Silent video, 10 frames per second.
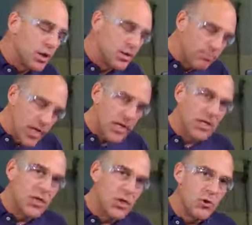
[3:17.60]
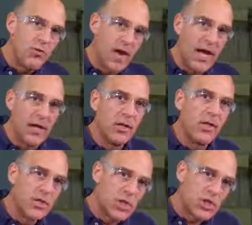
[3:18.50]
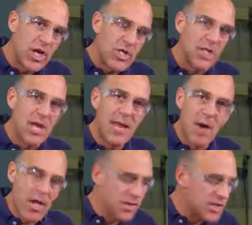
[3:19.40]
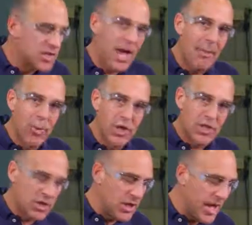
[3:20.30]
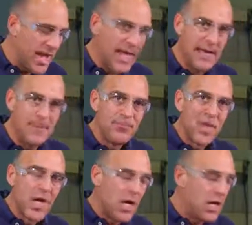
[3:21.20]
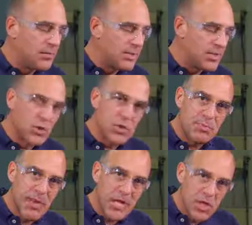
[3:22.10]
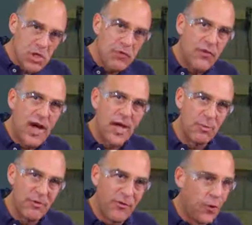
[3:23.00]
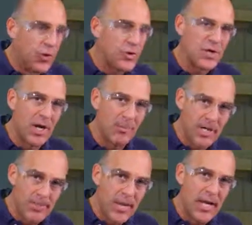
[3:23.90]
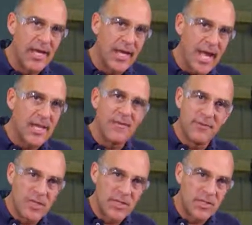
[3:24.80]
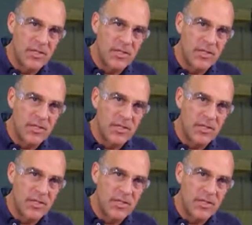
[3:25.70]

Make a new file, just change the name on it. This is Operation A. So just make a new file before you start manipulating any of these